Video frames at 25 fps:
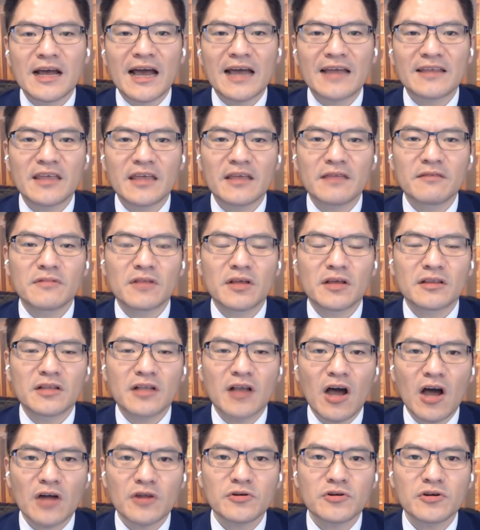I think the
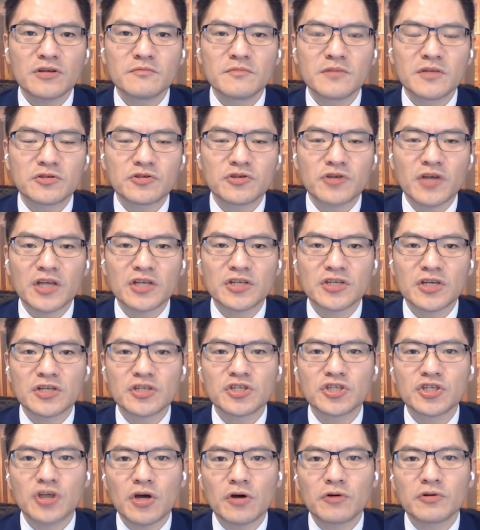Carter
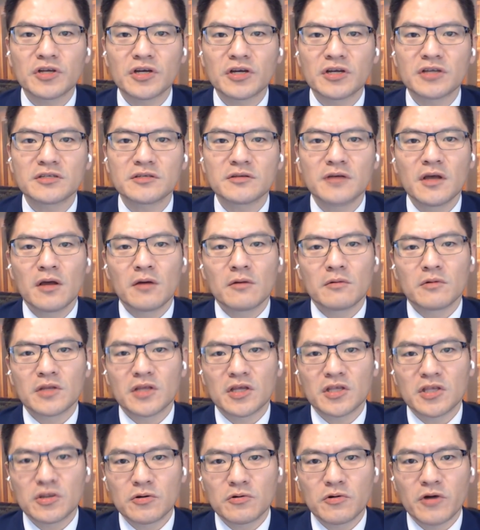administration showed us
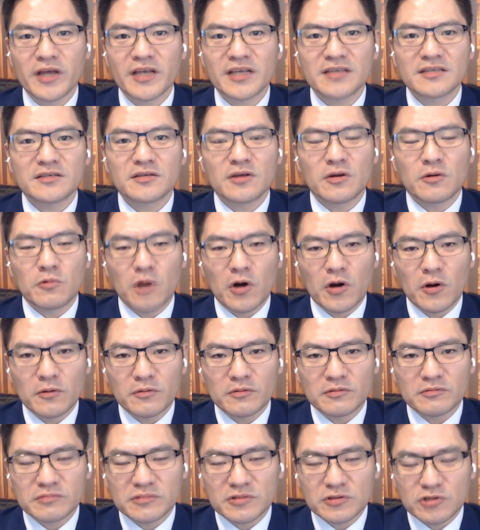the U.S.
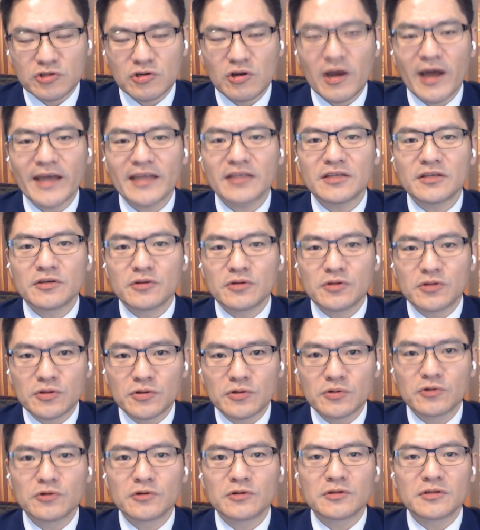will try to
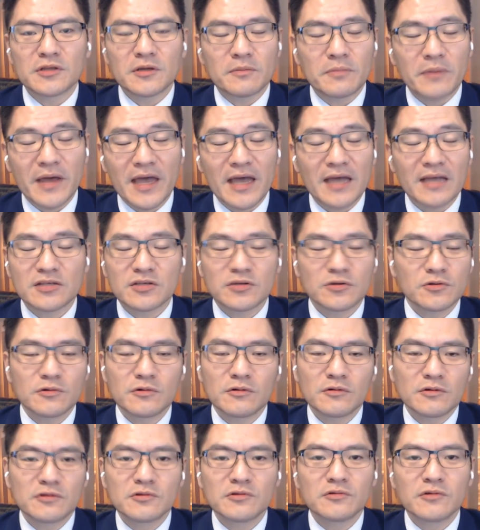do
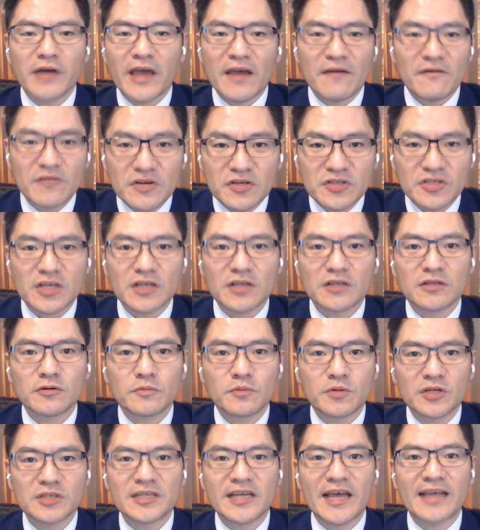everything to
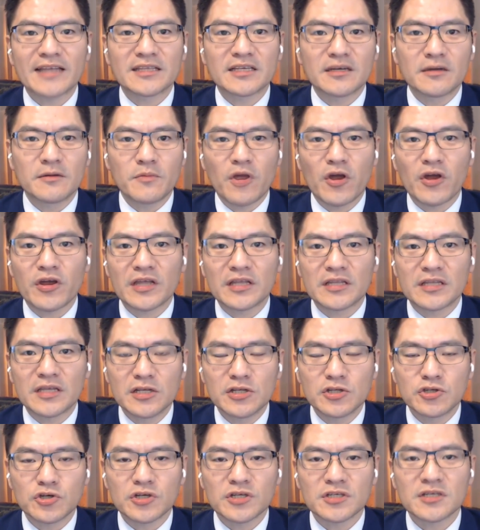protect the American
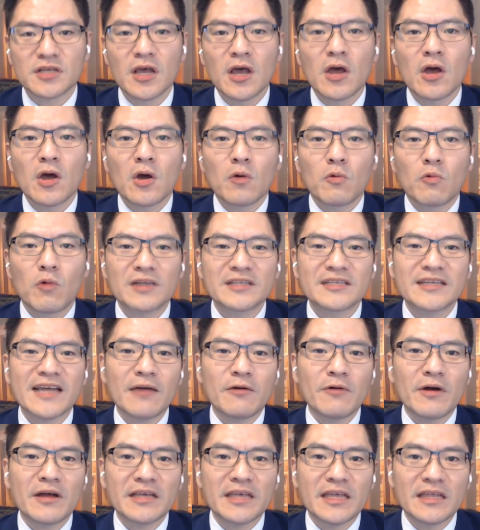interests. What
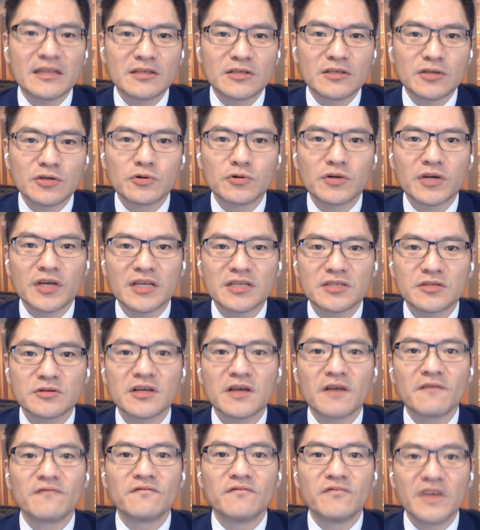Taiwan can do is to
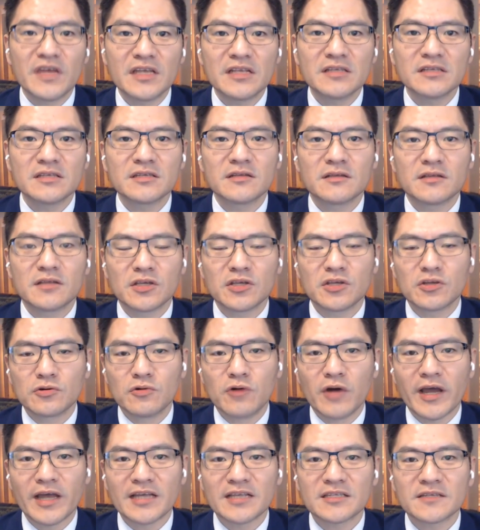convince the
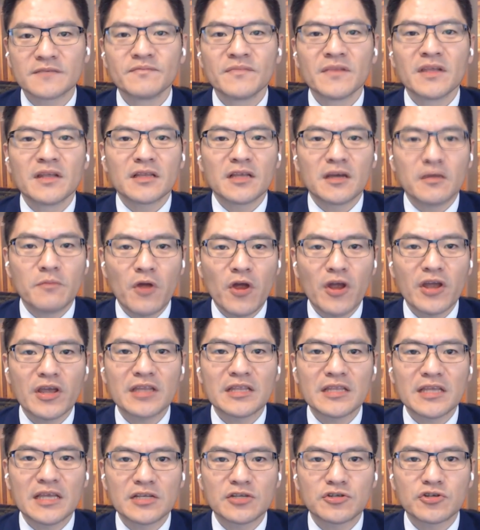U.S. the
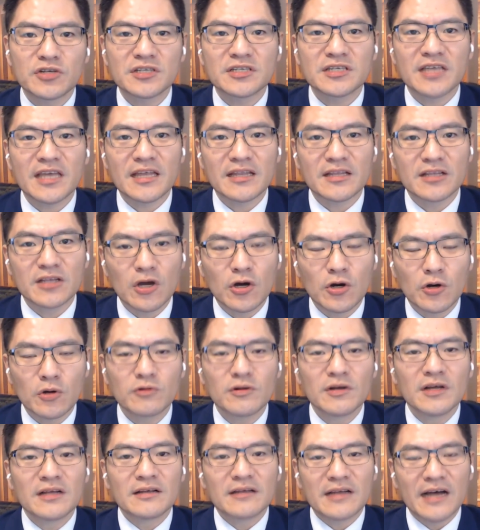American interests can
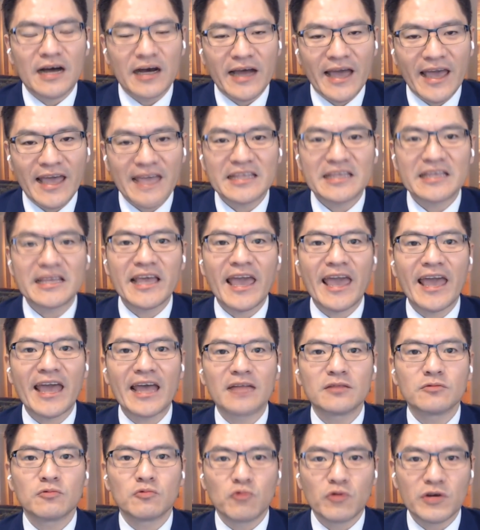go hand in
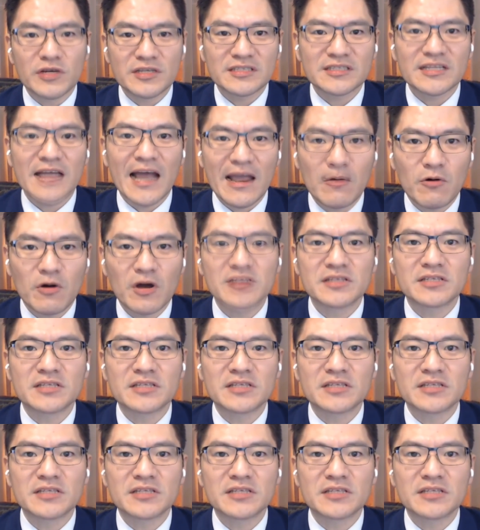hand with Taiwan's